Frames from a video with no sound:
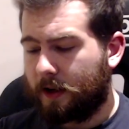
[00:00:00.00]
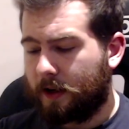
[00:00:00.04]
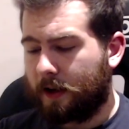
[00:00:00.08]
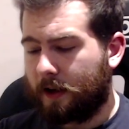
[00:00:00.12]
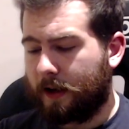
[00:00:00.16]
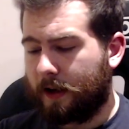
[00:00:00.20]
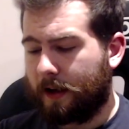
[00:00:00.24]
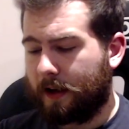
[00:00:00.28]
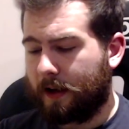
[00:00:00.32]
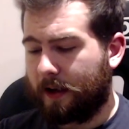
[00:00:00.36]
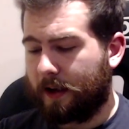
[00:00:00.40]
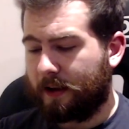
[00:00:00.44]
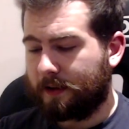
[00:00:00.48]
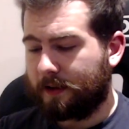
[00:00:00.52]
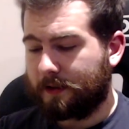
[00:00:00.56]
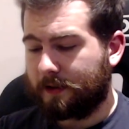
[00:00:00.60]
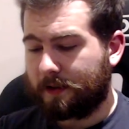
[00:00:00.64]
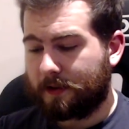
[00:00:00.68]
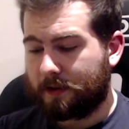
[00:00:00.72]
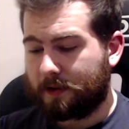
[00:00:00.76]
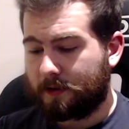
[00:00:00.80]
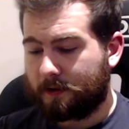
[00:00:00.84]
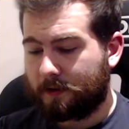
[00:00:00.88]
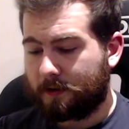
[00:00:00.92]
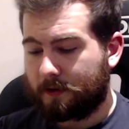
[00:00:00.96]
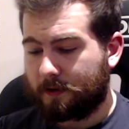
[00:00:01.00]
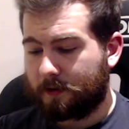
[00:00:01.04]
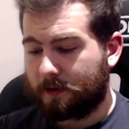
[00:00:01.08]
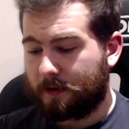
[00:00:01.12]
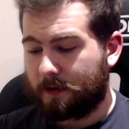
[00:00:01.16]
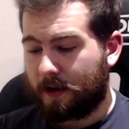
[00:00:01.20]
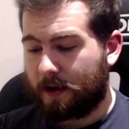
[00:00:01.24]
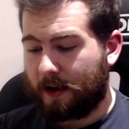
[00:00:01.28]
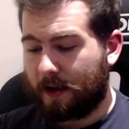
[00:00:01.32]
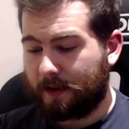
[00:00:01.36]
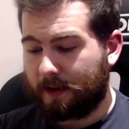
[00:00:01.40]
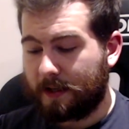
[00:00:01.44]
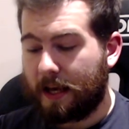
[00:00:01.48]
and
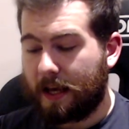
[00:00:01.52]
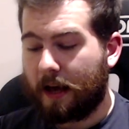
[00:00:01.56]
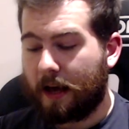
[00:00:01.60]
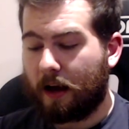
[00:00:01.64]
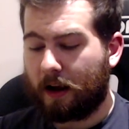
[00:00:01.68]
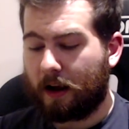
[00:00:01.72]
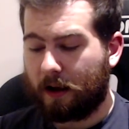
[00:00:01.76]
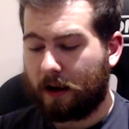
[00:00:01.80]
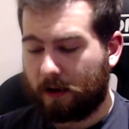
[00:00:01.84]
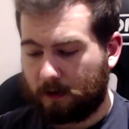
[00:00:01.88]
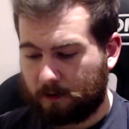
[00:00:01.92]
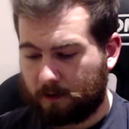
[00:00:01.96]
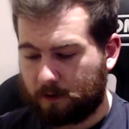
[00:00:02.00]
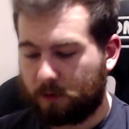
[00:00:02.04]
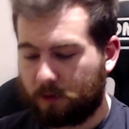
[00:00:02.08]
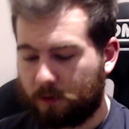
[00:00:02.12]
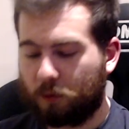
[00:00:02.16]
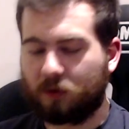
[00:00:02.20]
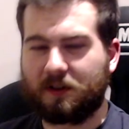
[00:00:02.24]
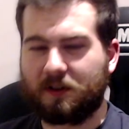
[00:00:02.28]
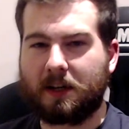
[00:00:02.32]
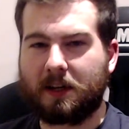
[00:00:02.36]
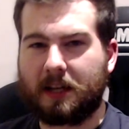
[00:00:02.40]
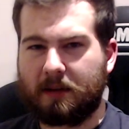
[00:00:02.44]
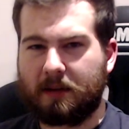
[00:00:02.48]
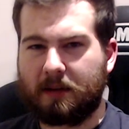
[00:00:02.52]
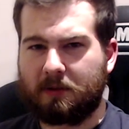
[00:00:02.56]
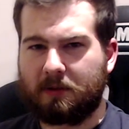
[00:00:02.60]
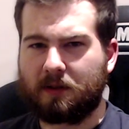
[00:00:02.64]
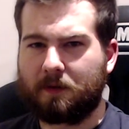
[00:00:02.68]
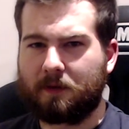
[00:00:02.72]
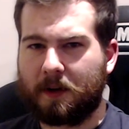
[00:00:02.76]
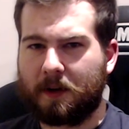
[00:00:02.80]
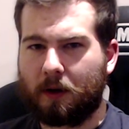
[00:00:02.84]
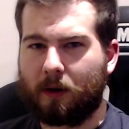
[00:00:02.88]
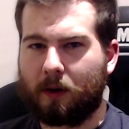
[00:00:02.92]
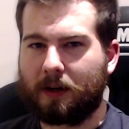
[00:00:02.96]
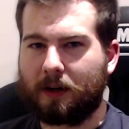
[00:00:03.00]
yeah, I kind of wanted to keep this
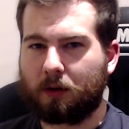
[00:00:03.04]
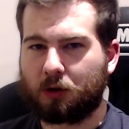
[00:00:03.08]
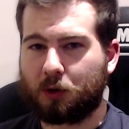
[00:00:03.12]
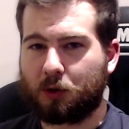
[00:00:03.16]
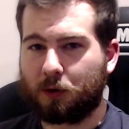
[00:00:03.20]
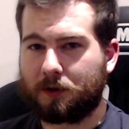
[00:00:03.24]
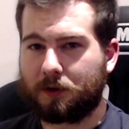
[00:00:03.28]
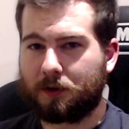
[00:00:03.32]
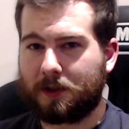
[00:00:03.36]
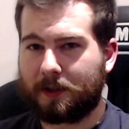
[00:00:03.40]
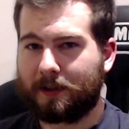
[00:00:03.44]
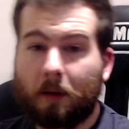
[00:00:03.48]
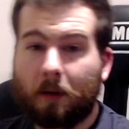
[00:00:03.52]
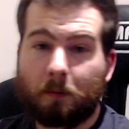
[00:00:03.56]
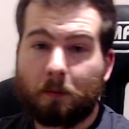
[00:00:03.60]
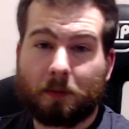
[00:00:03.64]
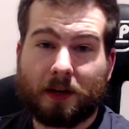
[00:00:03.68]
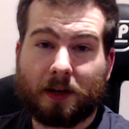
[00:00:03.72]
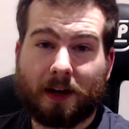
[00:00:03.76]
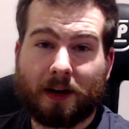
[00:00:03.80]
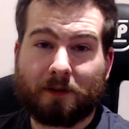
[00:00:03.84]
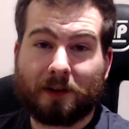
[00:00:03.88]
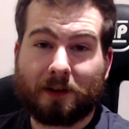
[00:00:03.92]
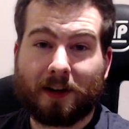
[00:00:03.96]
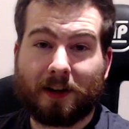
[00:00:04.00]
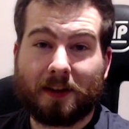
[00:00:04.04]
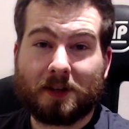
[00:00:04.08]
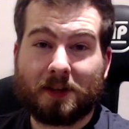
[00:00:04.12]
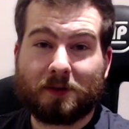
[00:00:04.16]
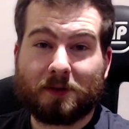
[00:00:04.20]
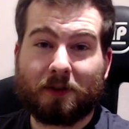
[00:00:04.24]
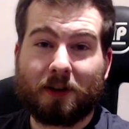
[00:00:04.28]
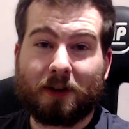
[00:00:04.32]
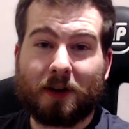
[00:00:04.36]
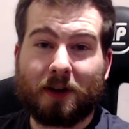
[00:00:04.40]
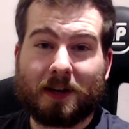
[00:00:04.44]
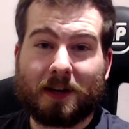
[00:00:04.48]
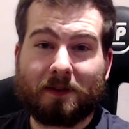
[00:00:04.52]
video a little shorter. But yeah, if you like this
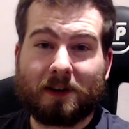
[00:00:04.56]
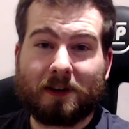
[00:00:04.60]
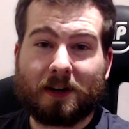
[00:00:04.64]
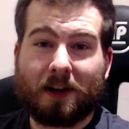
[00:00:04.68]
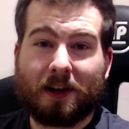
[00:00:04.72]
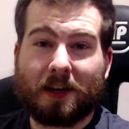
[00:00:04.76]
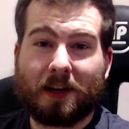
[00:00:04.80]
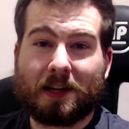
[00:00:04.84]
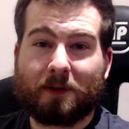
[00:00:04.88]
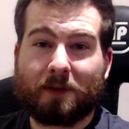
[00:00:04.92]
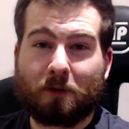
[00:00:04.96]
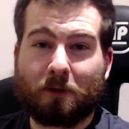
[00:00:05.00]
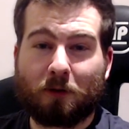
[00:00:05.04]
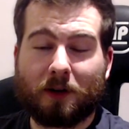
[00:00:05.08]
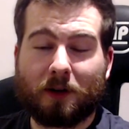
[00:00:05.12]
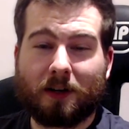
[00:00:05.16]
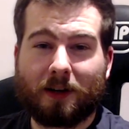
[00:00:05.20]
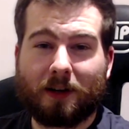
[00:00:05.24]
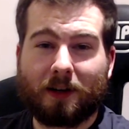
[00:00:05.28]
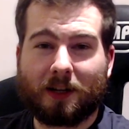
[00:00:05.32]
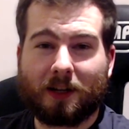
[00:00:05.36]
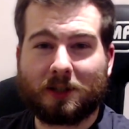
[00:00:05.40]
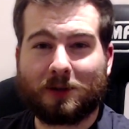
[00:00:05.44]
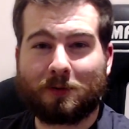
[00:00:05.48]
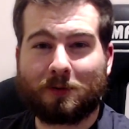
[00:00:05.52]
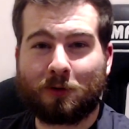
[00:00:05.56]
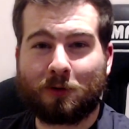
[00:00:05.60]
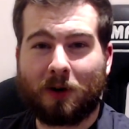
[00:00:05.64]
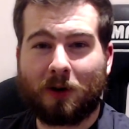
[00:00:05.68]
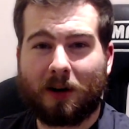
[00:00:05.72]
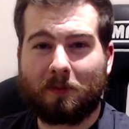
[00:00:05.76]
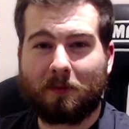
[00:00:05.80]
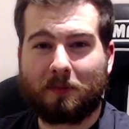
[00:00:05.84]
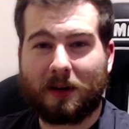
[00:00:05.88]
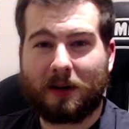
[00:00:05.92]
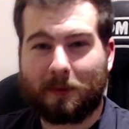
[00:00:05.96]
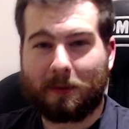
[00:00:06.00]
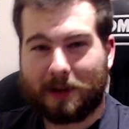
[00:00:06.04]
video, give it a like. If you really like,
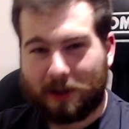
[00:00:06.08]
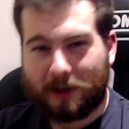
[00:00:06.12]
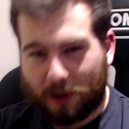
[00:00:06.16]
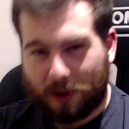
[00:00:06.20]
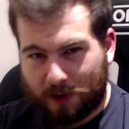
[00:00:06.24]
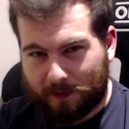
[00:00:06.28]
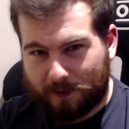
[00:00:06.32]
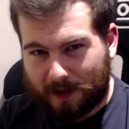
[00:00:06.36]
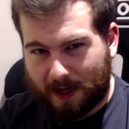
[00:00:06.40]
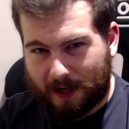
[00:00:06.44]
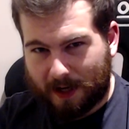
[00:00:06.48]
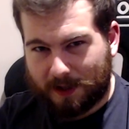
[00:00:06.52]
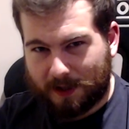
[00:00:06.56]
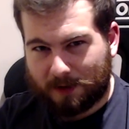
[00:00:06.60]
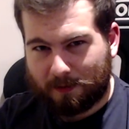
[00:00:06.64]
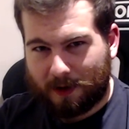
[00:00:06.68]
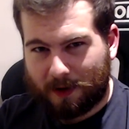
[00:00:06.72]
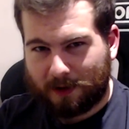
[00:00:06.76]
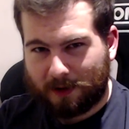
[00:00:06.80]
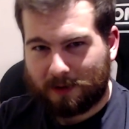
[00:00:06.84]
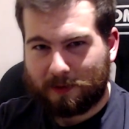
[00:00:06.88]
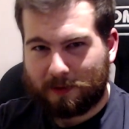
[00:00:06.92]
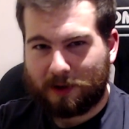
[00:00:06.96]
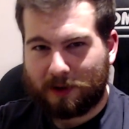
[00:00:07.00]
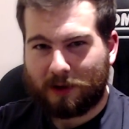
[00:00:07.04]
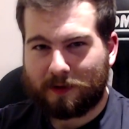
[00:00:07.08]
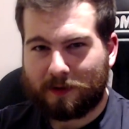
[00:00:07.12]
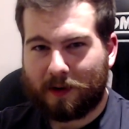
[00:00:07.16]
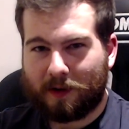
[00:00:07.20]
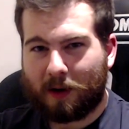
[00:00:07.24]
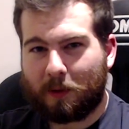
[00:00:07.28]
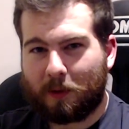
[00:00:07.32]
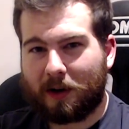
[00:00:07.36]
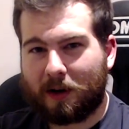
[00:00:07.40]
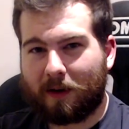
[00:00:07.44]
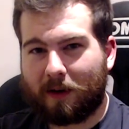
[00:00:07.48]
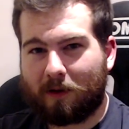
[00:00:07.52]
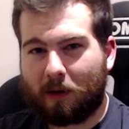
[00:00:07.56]
subscribe and play with that notification bell to be
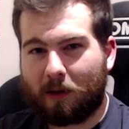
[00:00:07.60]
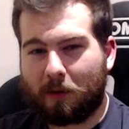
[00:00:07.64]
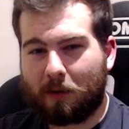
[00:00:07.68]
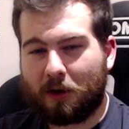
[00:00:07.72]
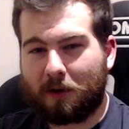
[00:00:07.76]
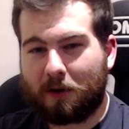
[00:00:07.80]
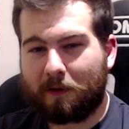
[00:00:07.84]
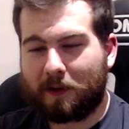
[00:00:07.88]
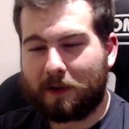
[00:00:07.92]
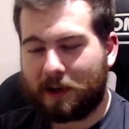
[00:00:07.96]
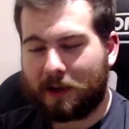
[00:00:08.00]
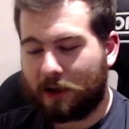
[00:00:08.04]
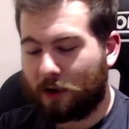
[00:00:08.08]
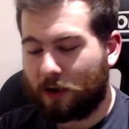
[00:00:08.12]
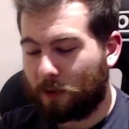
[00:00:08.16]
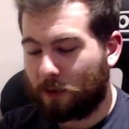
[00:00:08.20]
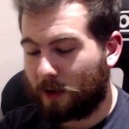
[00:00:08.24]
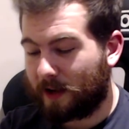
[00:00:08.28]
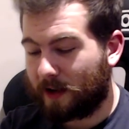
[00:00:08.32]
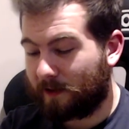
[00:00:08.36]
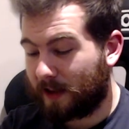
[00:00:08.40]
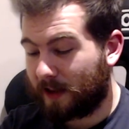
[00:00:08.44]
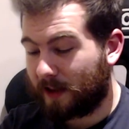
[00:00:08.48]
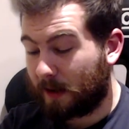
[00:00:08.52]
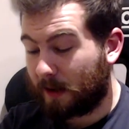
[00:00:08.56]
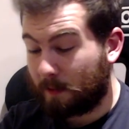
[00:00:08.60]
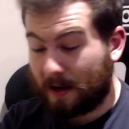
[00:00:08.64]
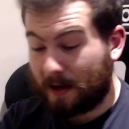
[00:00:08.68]
notified whenever I upload a video, whenever that